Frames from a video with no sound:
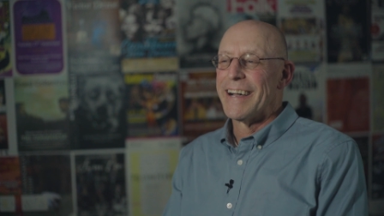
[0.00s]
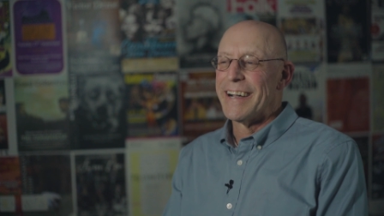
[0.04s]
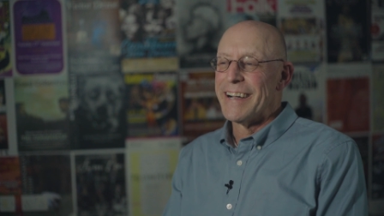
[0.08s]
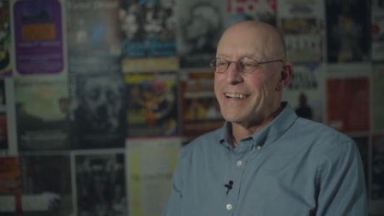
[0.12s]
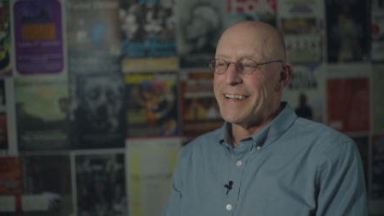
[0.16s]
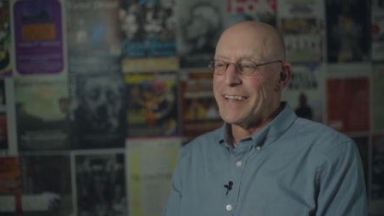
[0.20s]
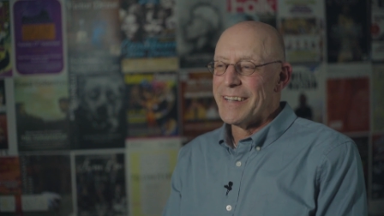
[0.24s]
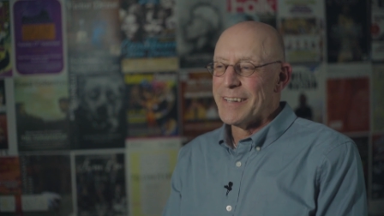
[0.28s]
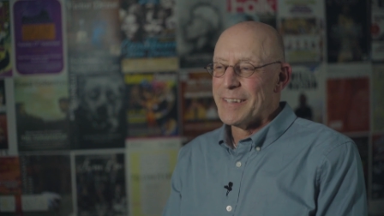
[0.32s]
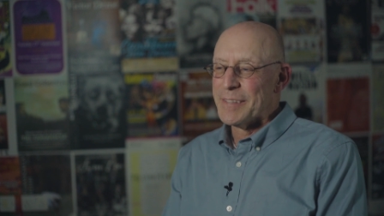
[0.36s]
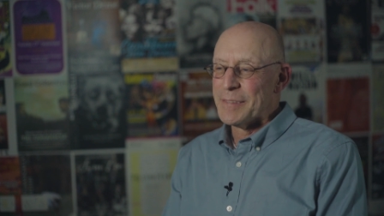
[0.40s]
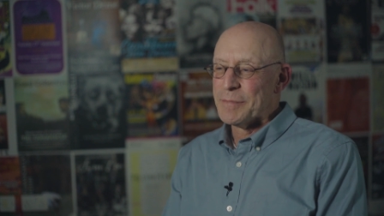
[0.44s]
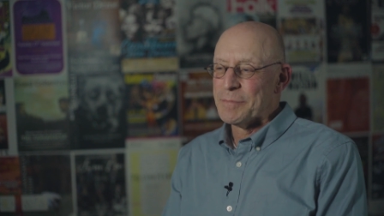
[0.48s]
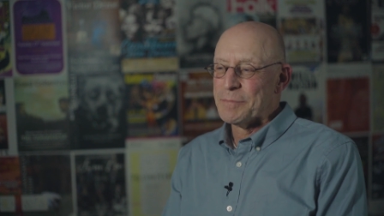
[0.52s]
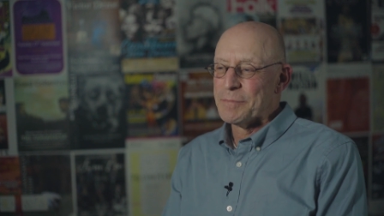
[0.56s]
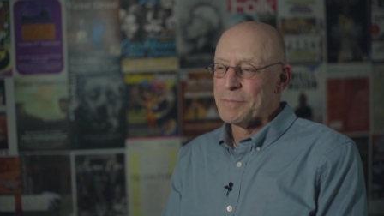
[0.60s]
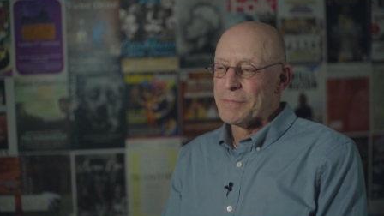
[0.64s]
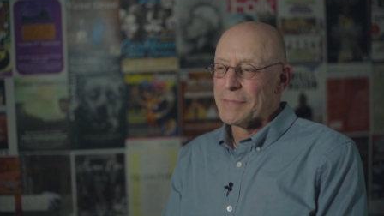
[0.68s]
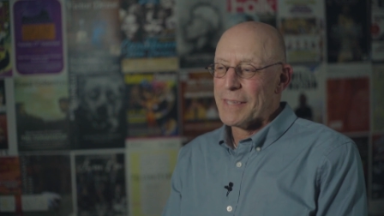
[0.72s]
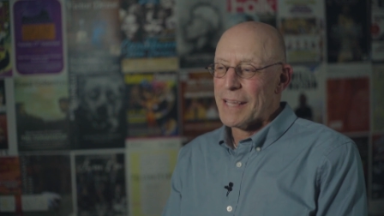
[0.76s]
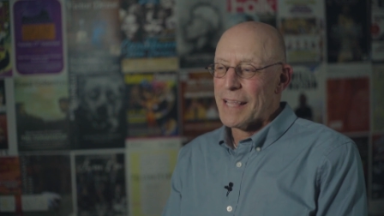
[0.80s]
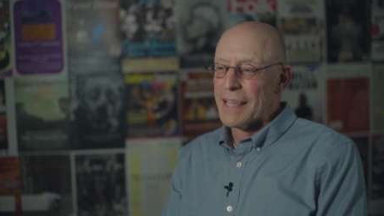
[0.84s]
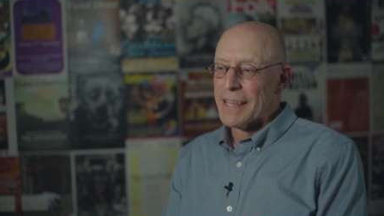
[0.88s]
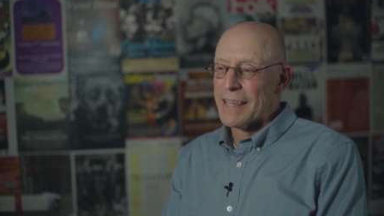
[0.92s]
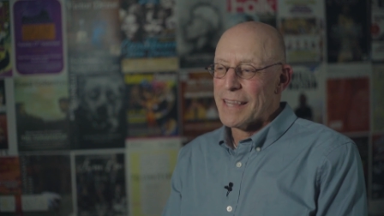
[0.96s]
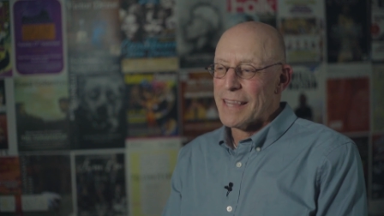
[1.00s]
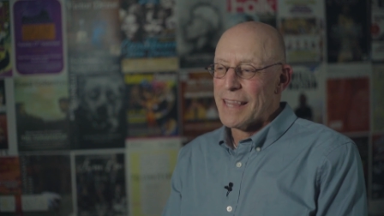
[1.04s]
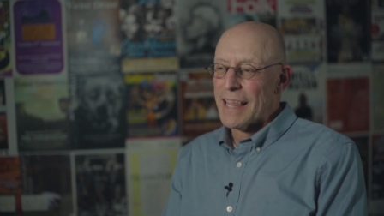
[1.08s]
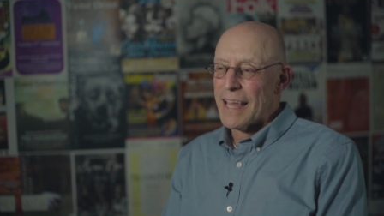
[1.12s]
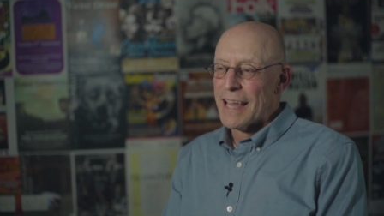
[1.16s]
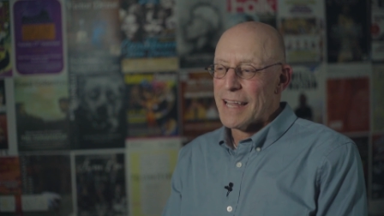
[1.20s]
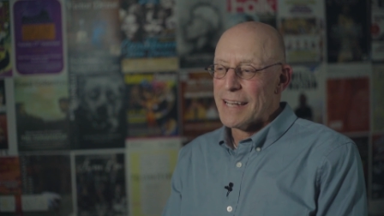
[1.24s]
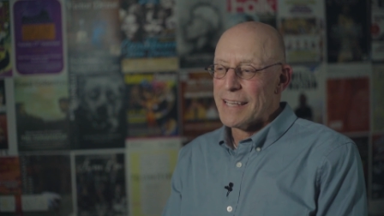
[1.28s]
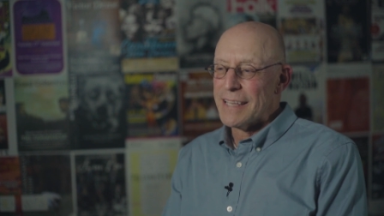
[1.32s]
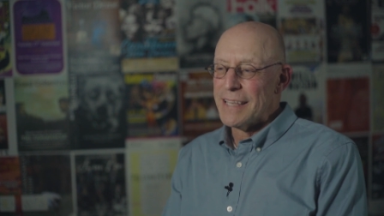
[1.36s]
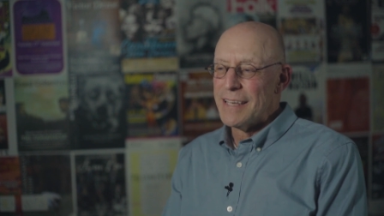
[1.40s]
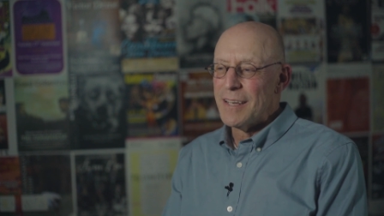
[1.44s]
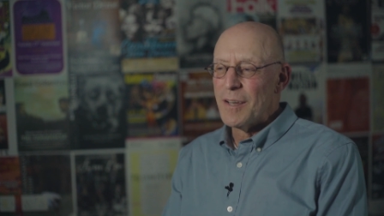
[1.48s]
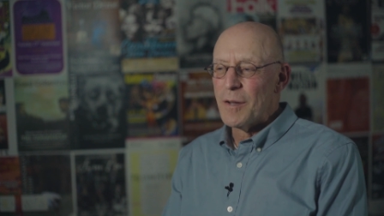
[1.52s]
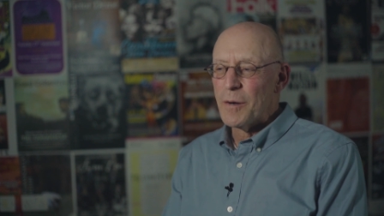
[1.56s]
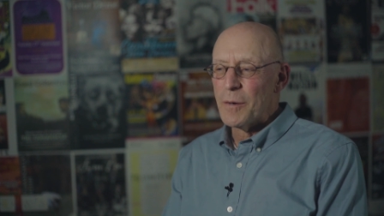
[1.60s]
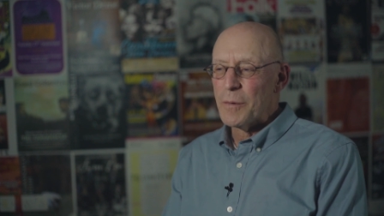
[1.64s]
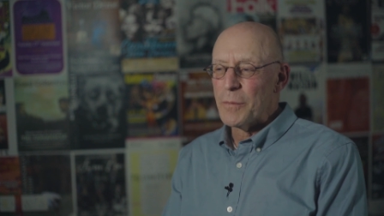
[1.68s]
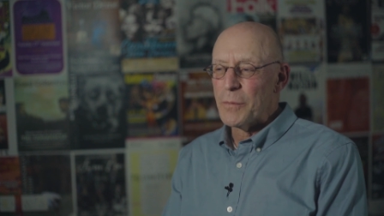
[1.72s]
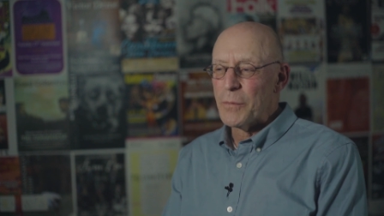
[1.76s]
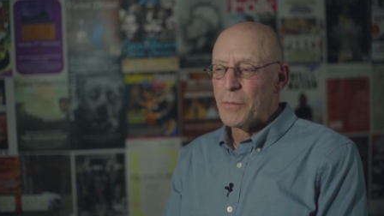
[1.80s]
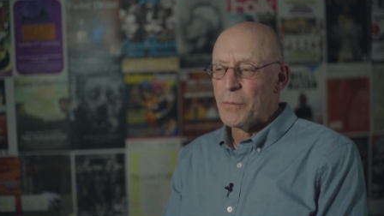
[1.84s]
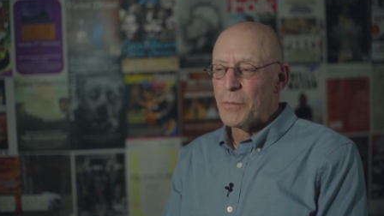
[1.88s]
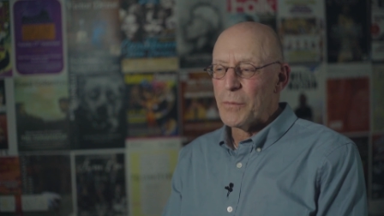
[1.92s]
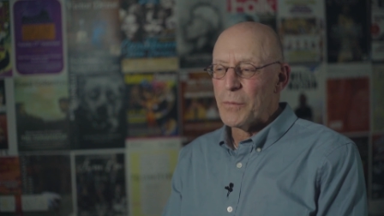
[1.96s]
Um, that, you
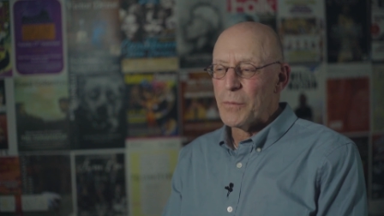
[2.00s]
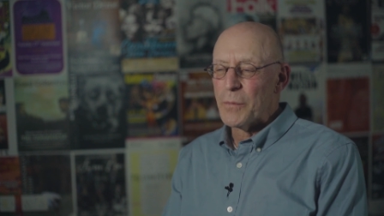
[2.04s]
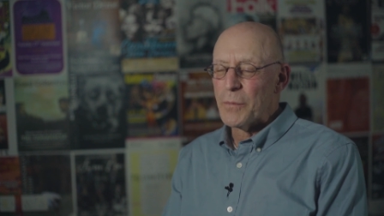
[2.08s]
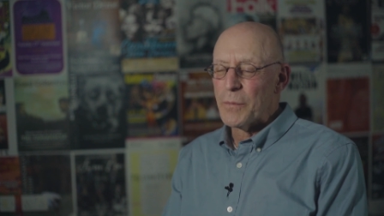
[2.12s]
know,